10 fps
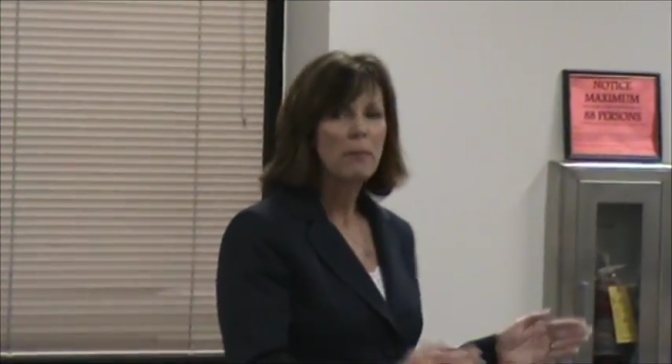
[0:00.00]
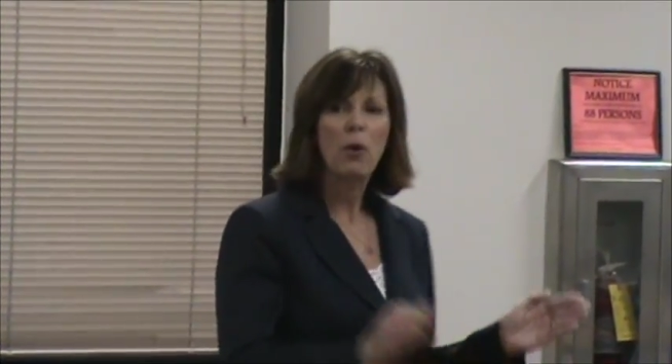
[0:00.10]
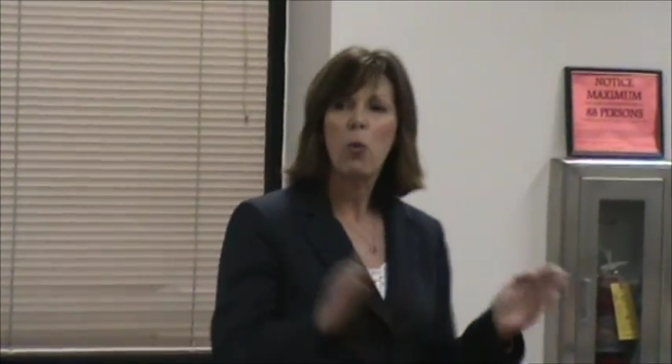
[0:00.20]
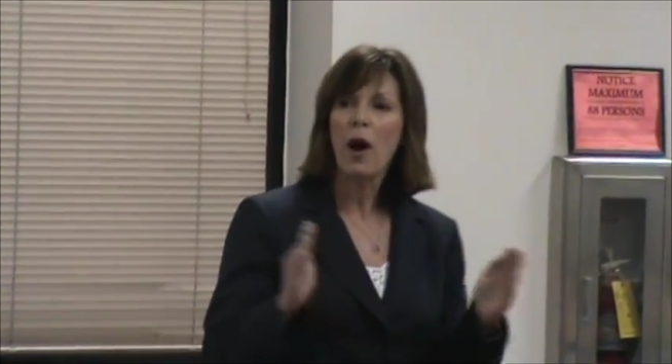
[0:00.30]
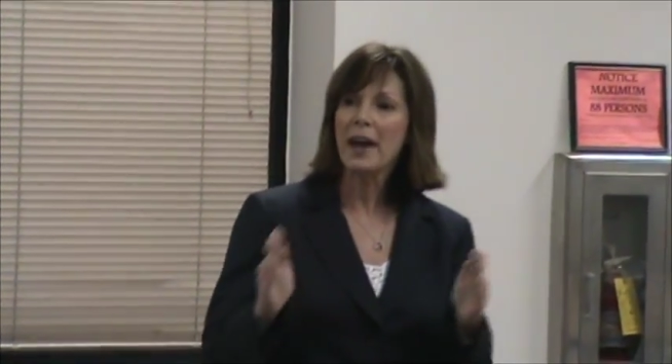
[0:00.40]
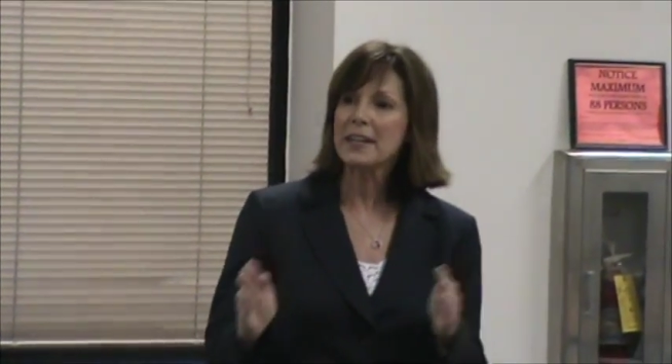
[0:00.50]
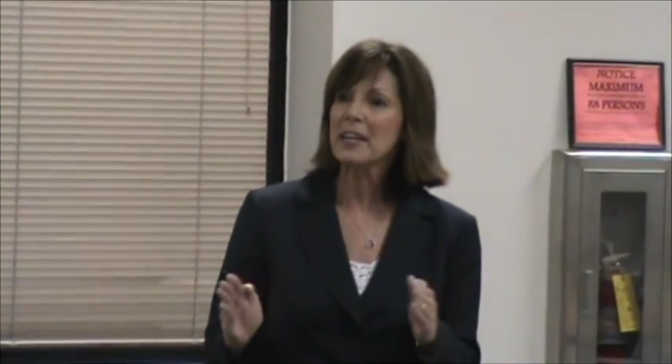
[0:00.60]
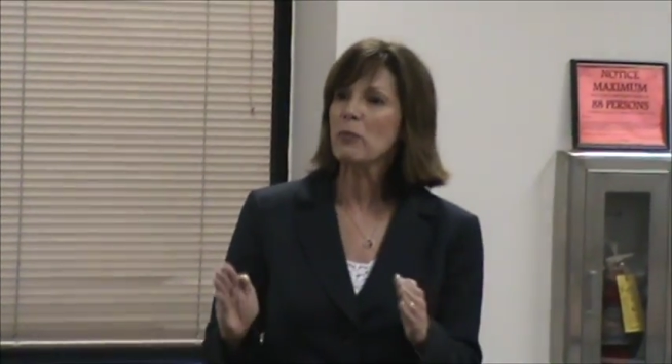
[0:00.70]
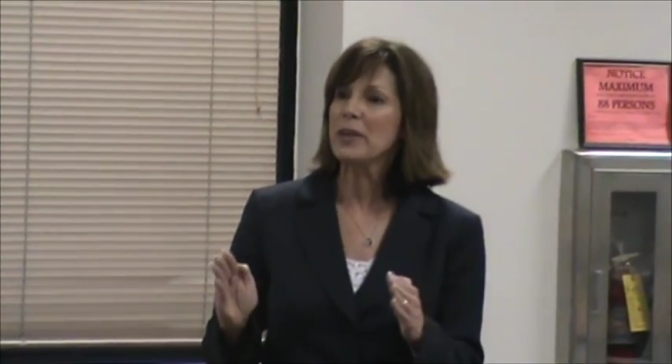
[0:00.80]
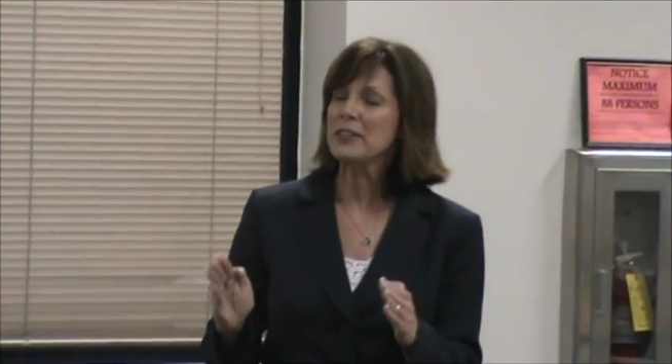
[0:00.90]
but what
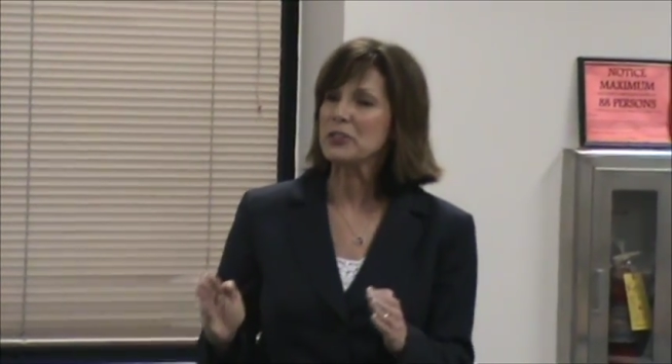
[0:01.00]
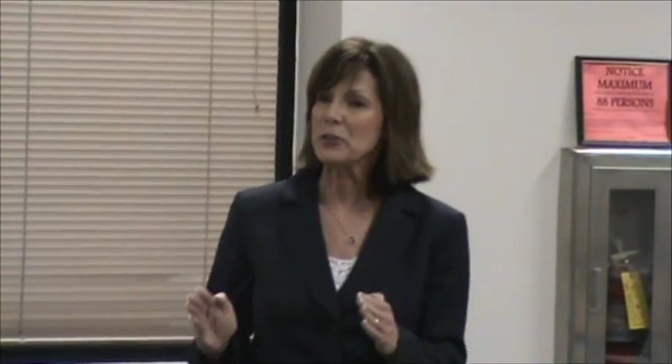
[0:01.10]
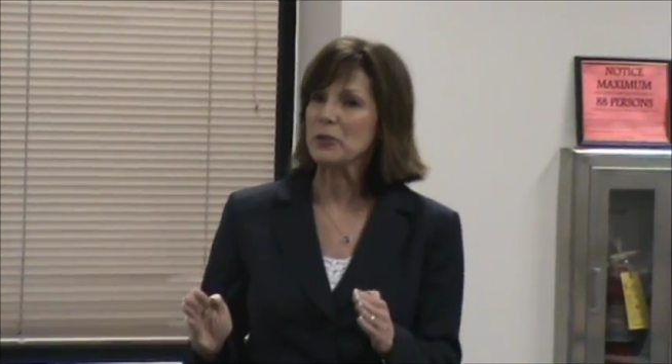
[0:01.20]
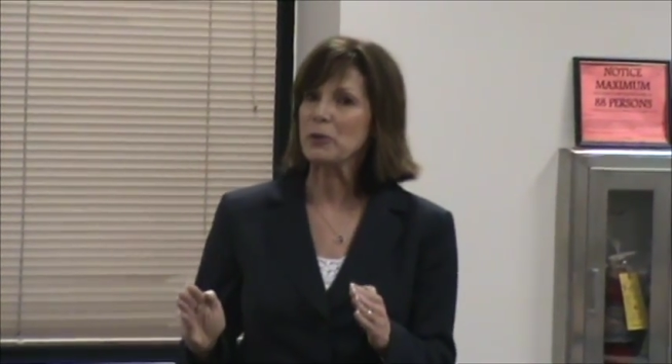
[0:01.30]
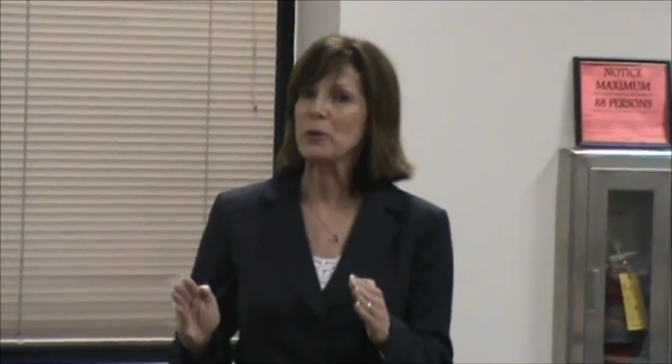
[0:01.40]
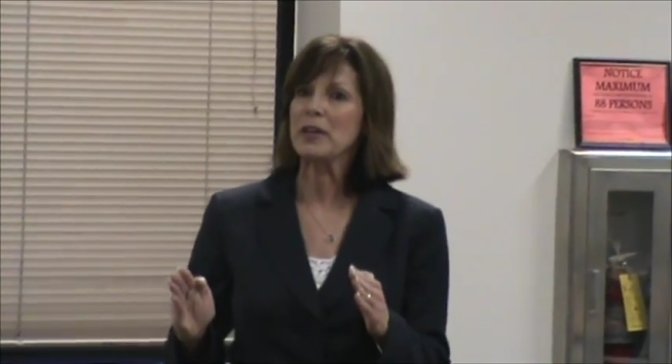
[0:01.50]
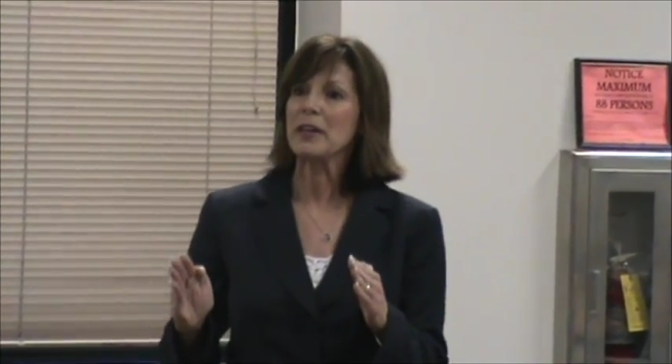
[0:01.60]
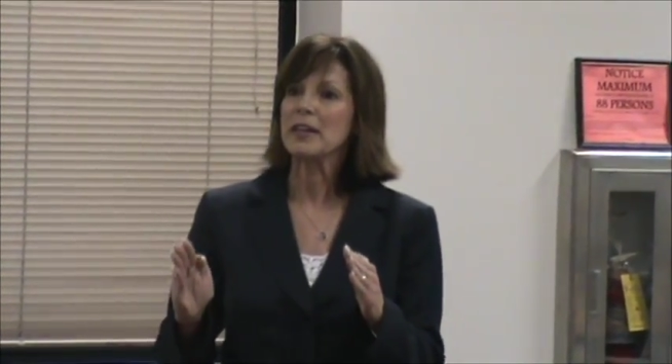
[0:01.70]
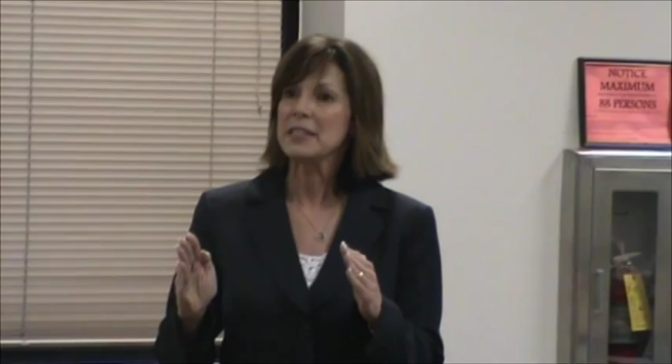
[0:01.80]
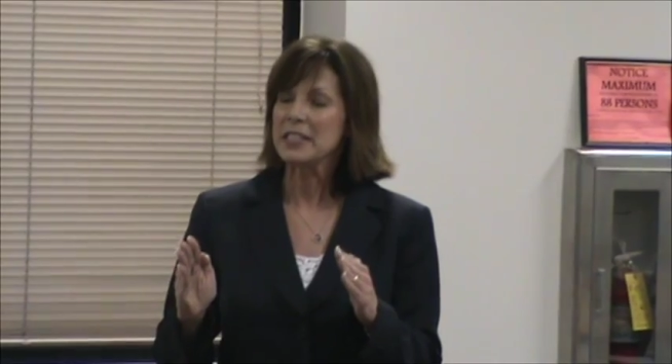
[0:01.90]
can we do
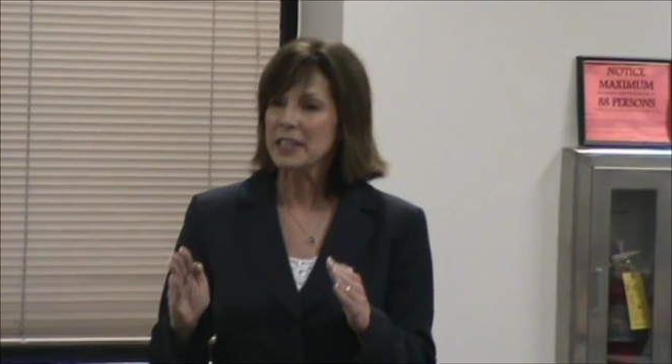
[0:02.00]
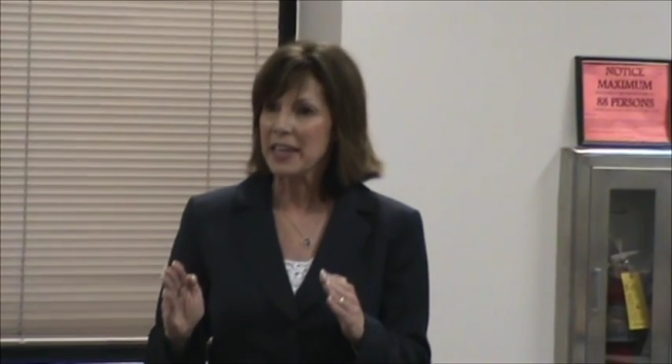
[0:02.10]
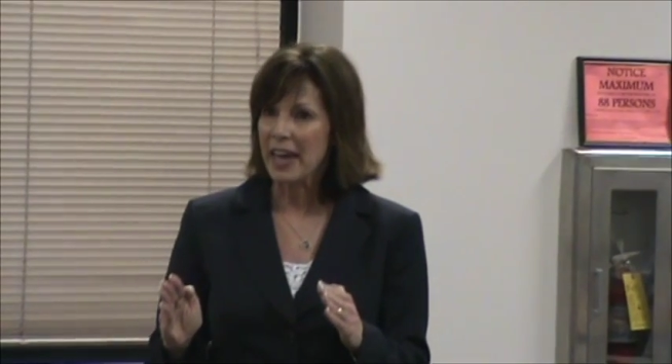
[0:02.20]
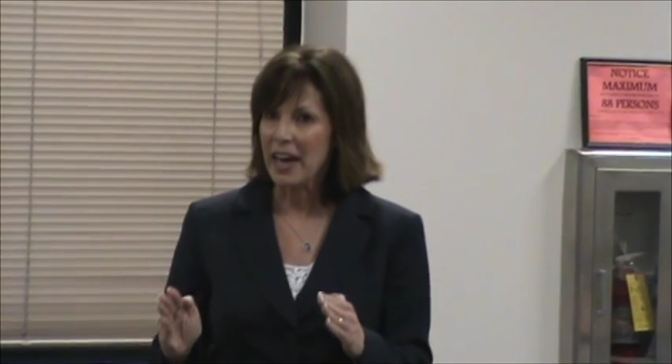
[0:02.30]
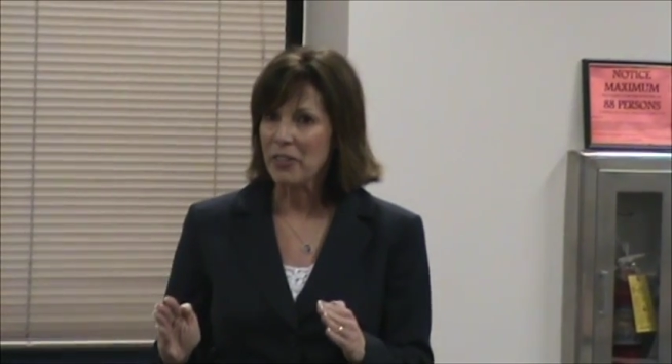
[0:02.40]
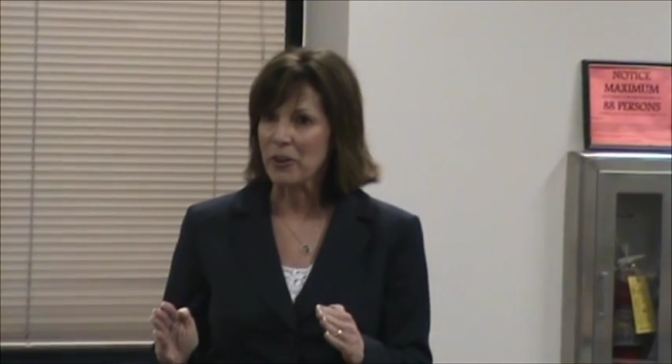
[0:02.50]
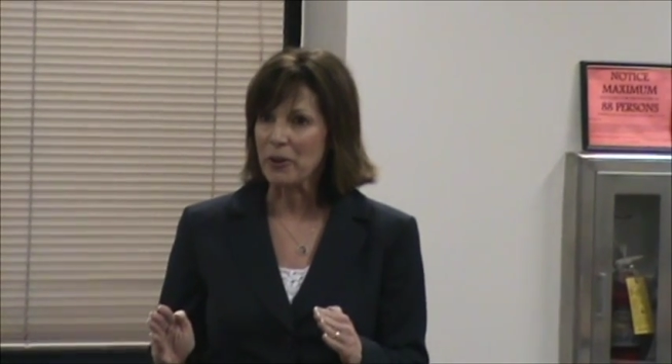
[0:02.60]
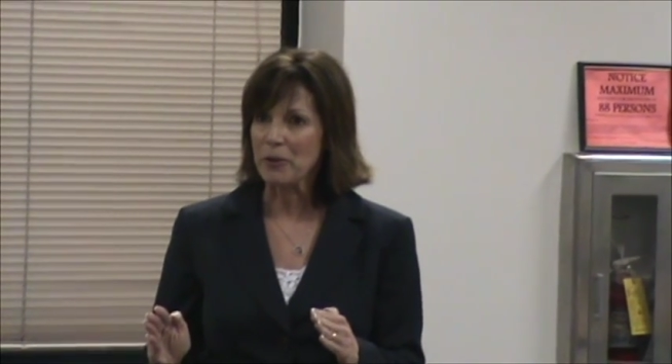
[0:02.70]
together?